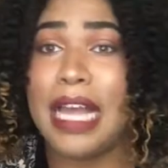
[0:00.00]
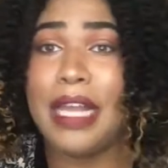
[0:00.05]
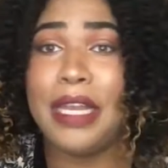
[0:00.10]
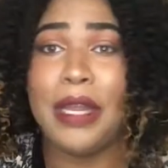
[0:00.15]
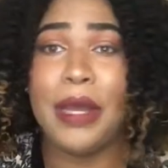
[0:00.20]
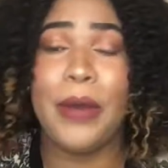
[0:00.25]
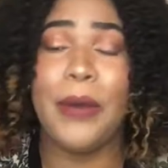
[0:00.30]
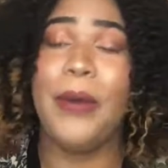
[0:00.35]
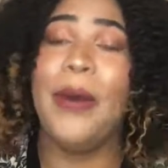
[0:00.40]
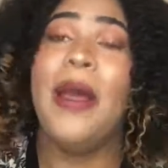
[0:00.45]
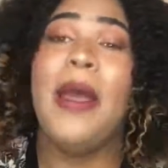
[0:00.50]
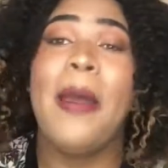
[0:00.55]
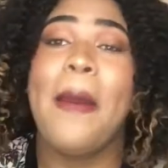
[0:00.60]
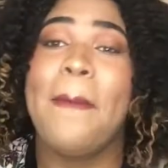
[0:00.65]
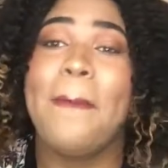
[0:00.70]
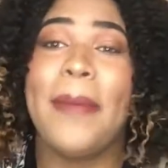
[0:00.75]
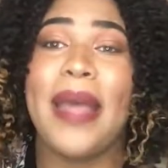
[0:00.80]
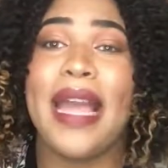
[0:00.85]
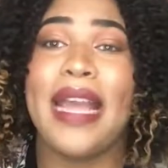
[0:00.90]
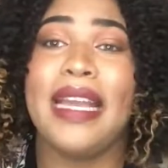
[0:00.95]
I know
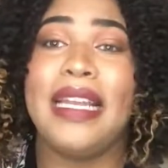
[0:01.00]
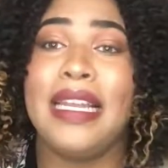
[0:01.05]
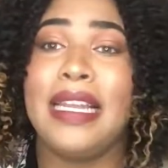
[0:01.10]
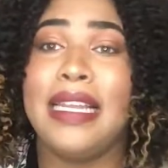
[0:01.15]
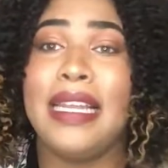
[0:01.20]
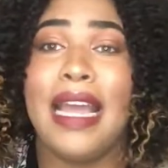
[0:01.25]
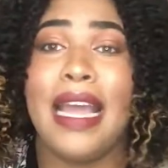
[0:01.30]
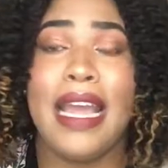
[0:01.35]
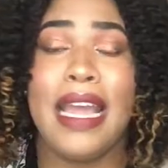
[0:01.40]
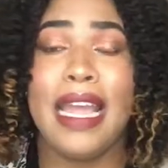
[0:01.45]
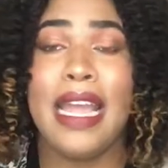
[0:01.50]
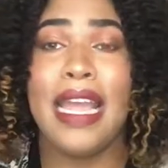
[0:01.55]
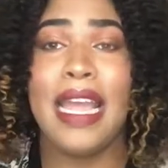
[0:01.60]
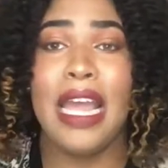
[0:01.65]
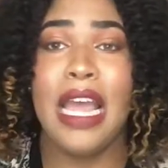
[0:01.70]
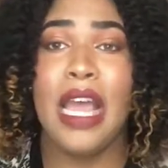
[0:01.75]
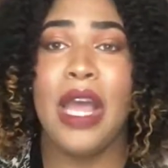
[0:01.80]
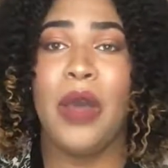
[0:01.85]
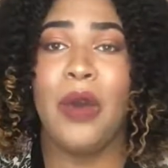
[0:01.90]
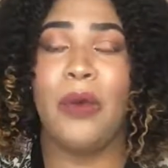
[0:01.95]
back in the day
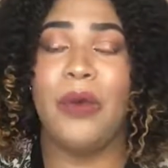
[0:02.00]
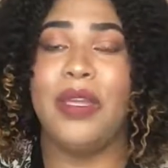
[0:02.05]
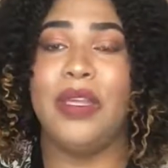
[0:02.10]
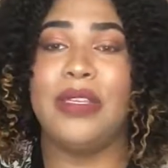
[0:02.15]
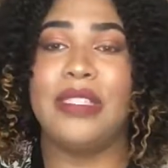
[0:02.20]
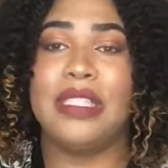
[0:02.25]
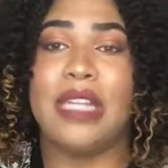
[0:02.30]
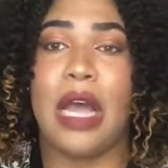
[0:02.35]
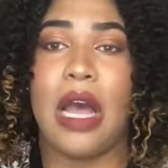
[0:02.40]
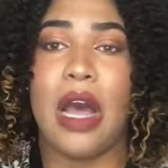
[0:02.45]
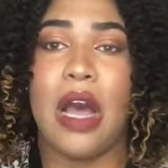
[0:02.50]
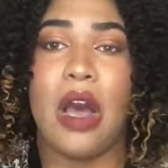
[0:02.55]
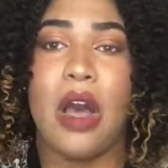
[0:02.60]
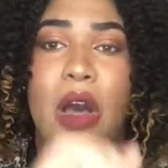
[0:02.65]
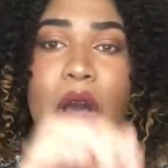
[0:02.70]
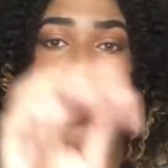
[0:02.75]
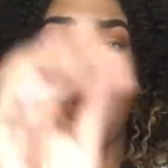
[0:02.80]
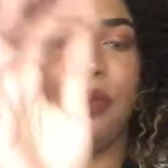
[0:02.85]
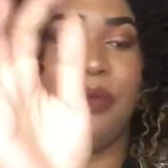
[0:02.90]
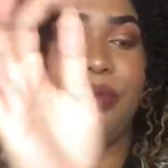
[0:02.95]
we used to
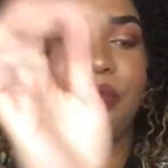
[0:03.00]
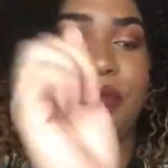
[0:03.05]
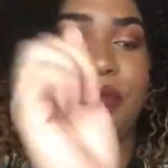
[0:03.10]
all